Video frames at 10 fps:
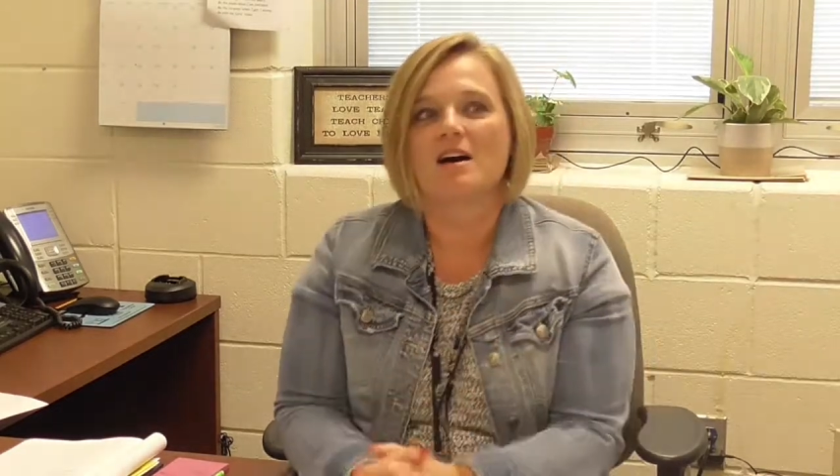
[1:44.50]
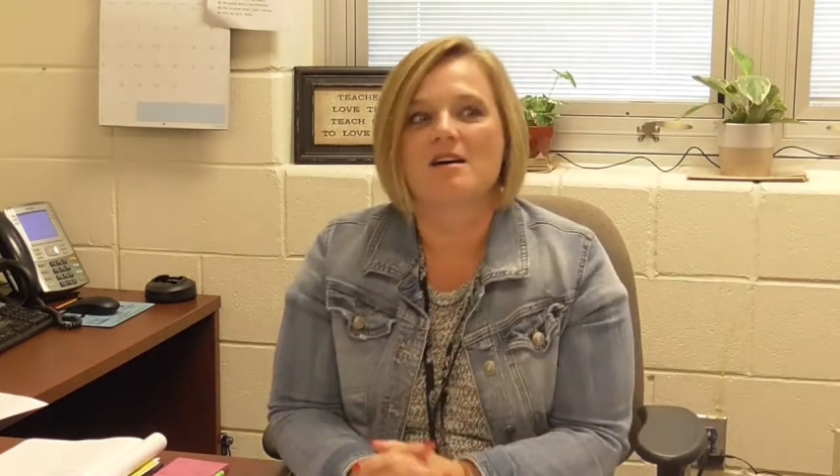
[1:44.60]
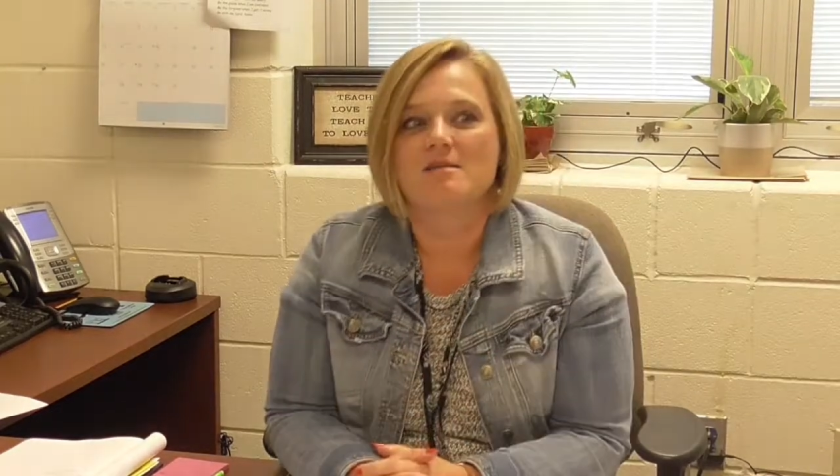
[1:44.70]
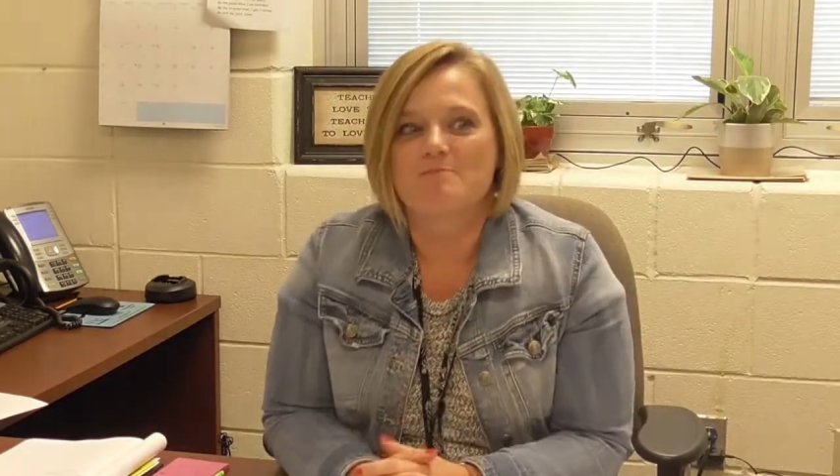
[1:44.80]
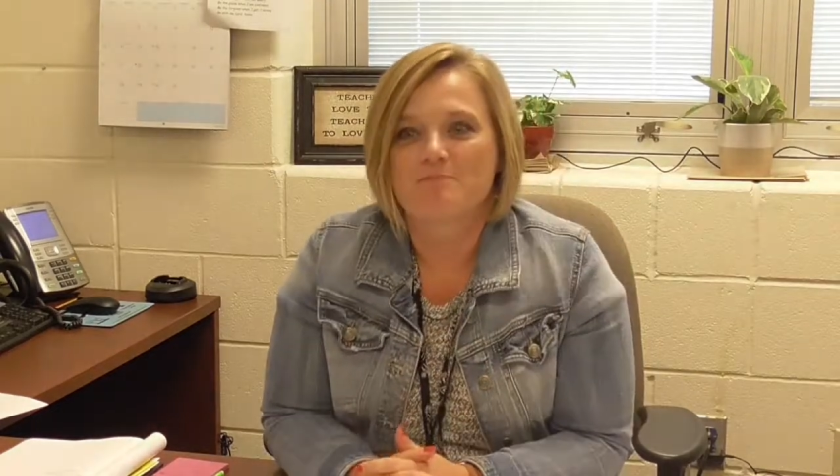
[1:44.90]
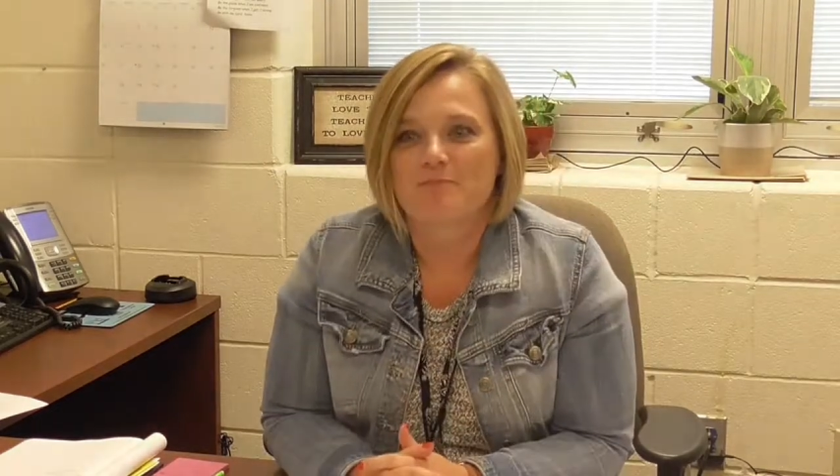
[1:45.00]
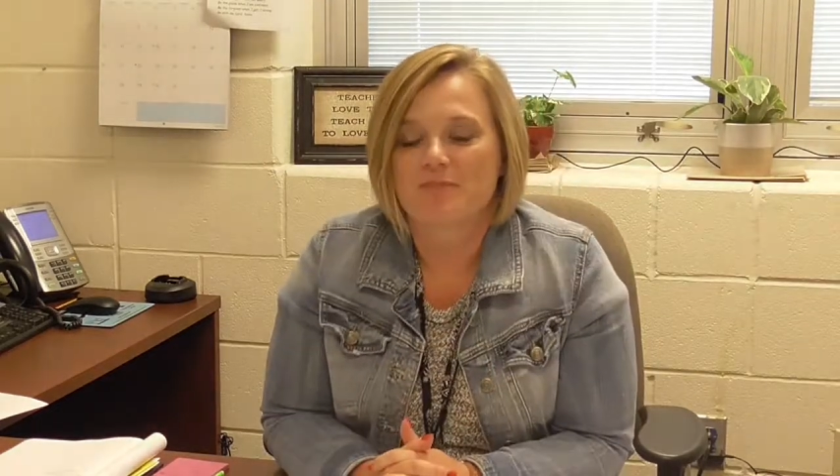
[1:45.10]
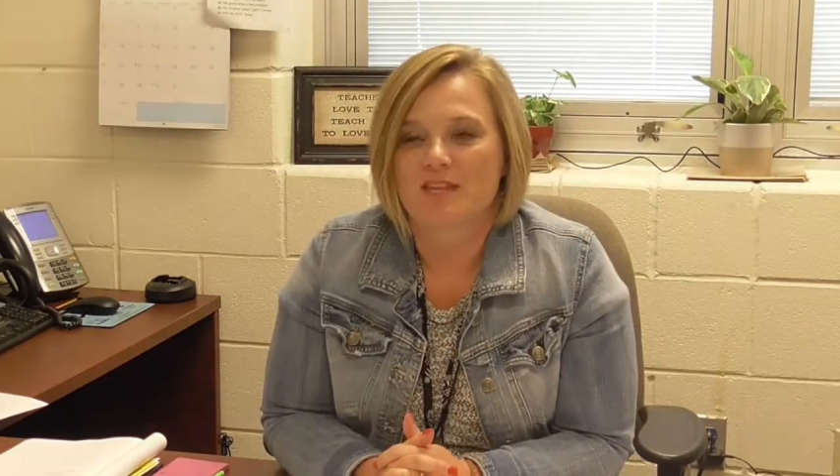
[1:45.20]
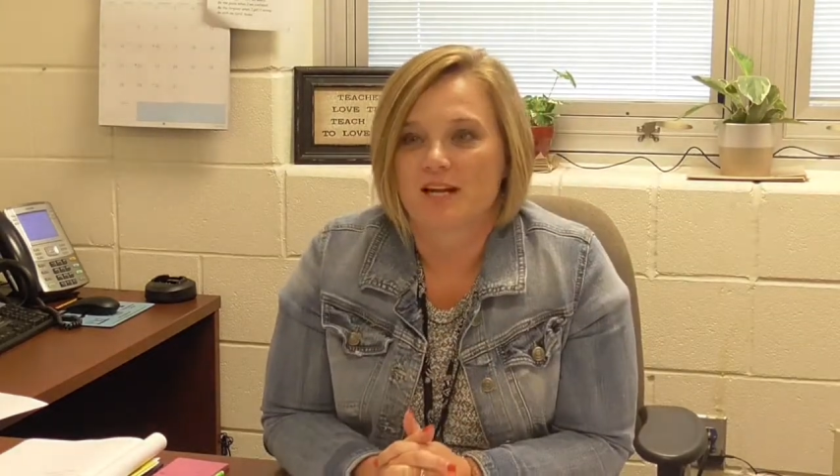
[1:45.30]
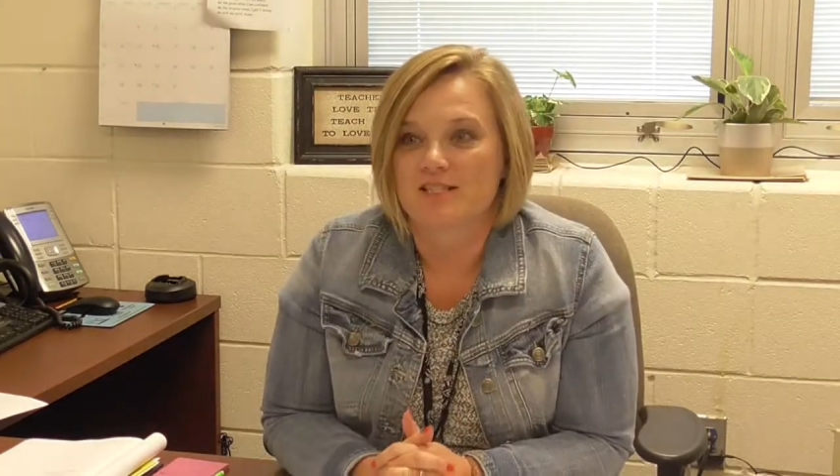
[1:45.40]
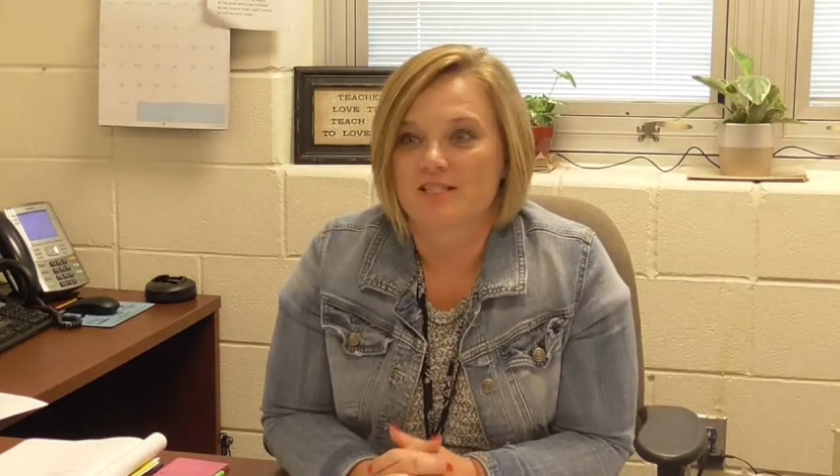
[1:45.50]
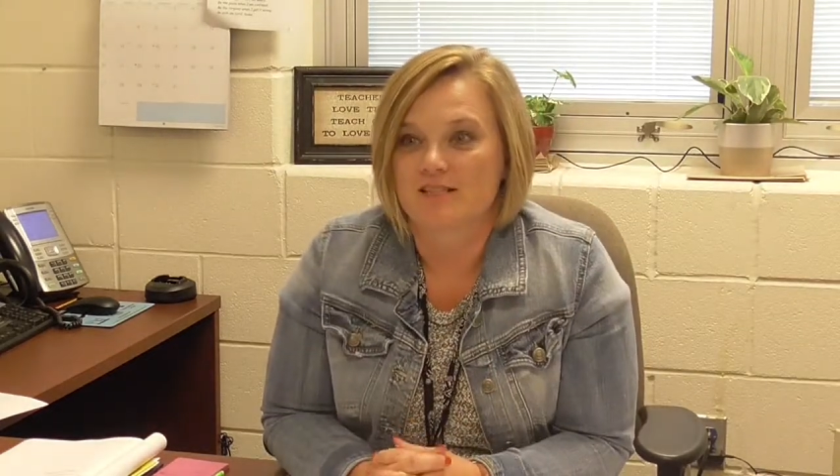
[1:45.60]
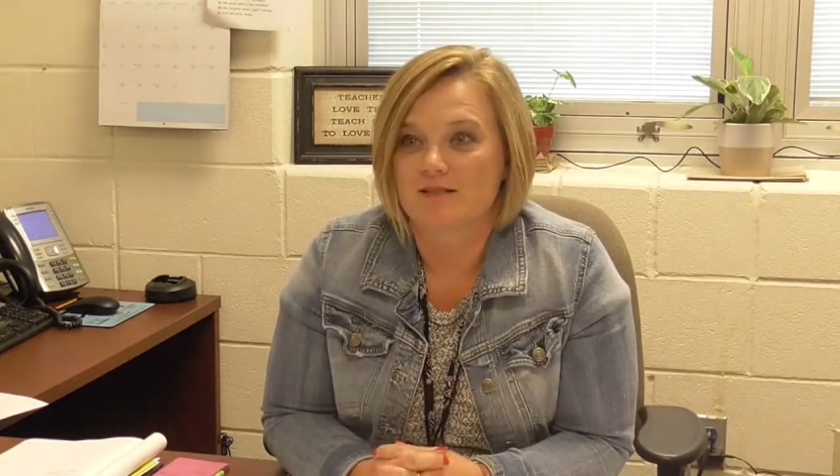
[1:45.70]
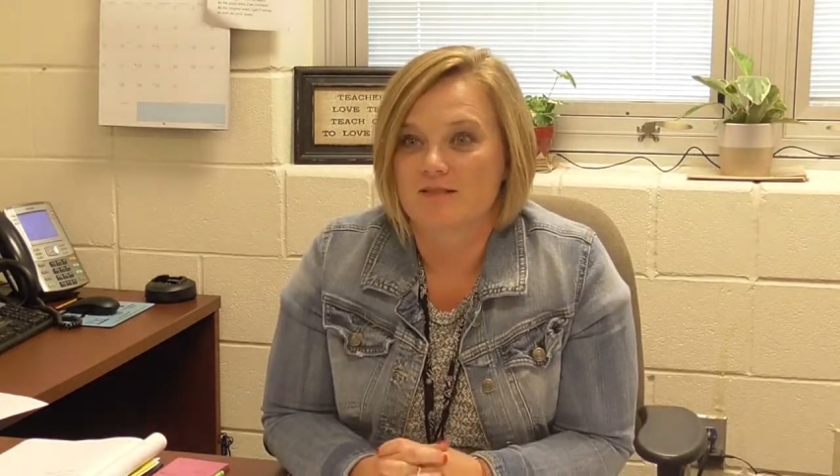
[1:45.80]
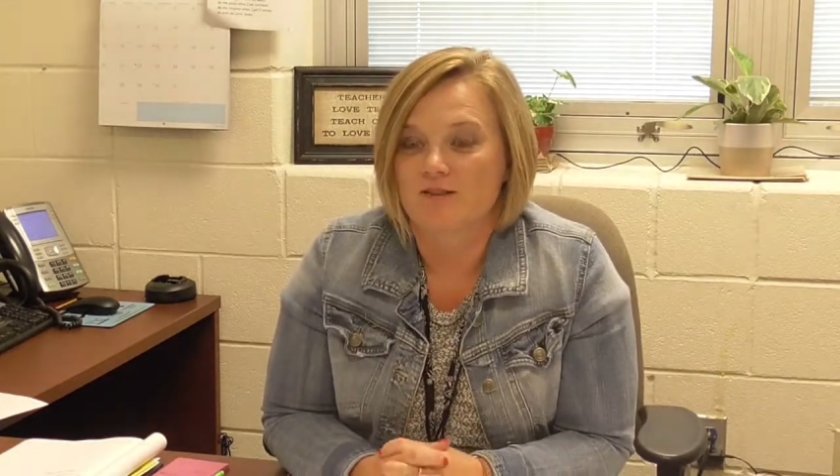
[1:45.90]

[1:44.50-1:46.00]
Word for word: um, that I just,